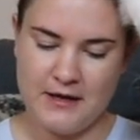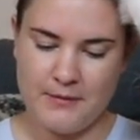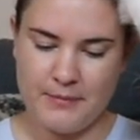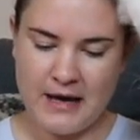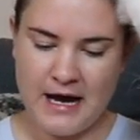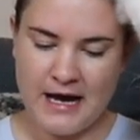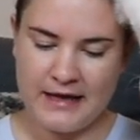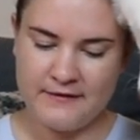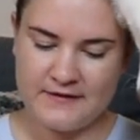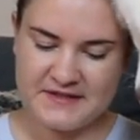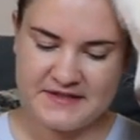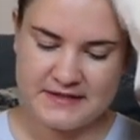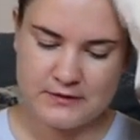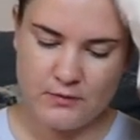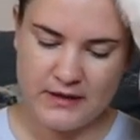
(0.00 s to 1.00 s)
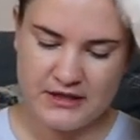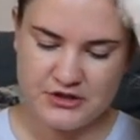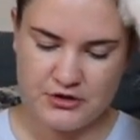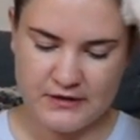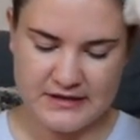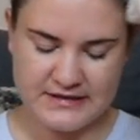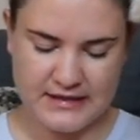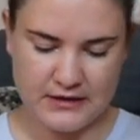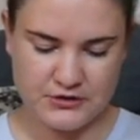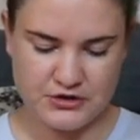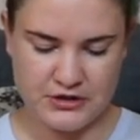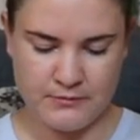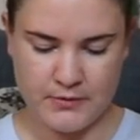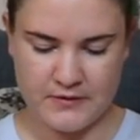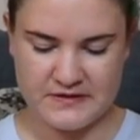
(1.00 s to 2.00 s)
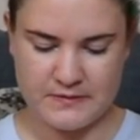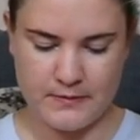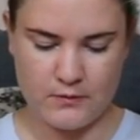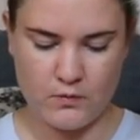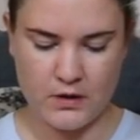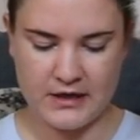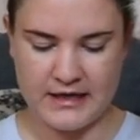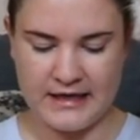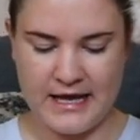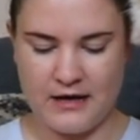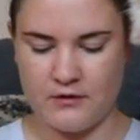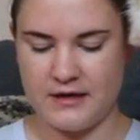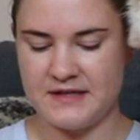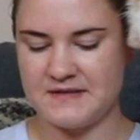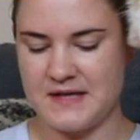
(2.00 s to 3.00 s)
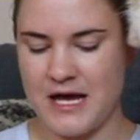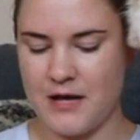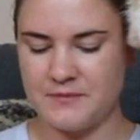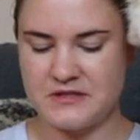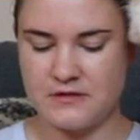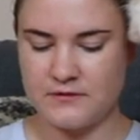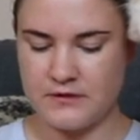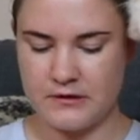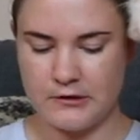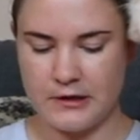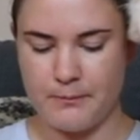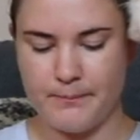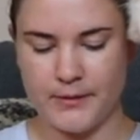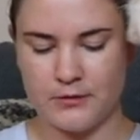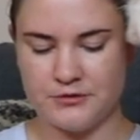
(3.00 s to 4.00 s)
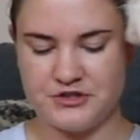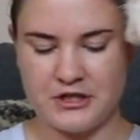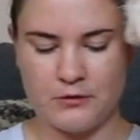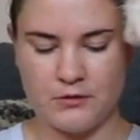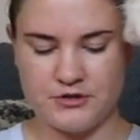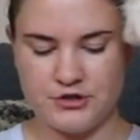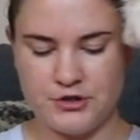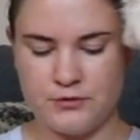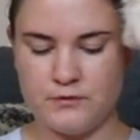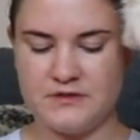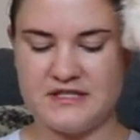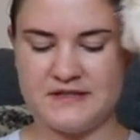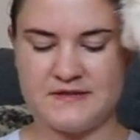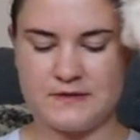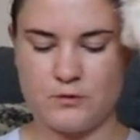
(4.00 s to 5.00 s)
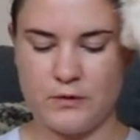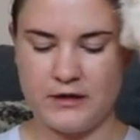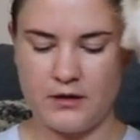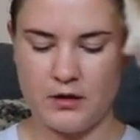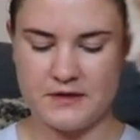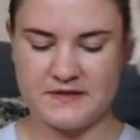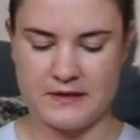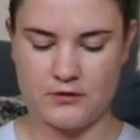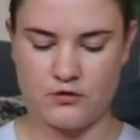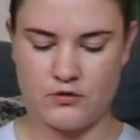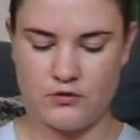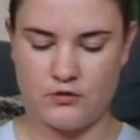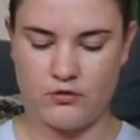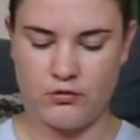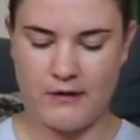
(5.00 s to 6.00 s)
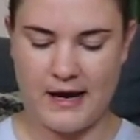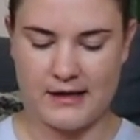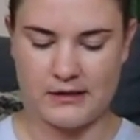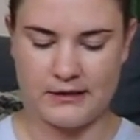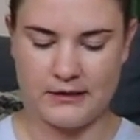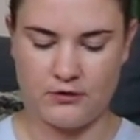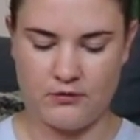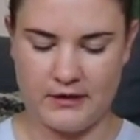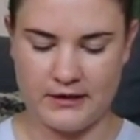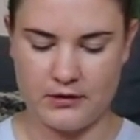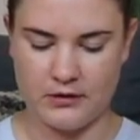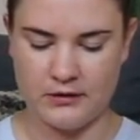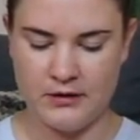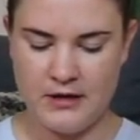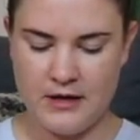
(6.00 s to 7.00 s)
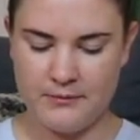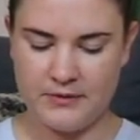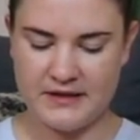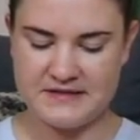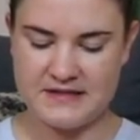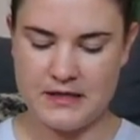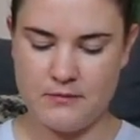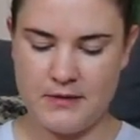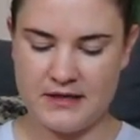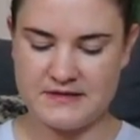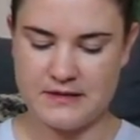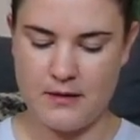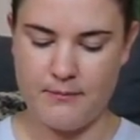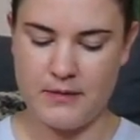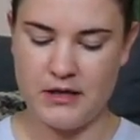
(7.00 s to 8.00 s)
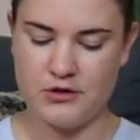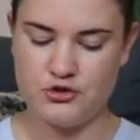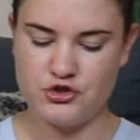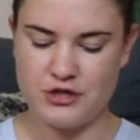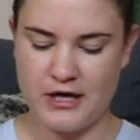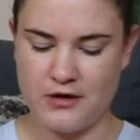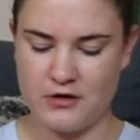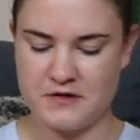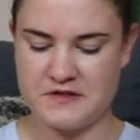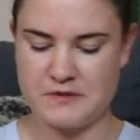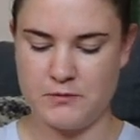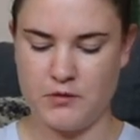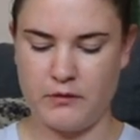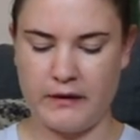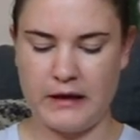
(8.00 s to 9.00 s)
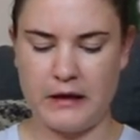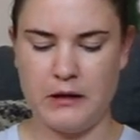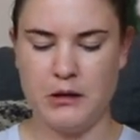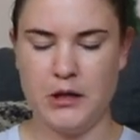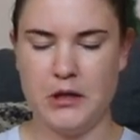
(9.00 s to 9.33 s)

Behind the squeaks, you can tell Jimbo has been working out. He is absolutely bulging with two disc squeakers and crackling crinkle. Plus, he makes a mean cheddar smoothie.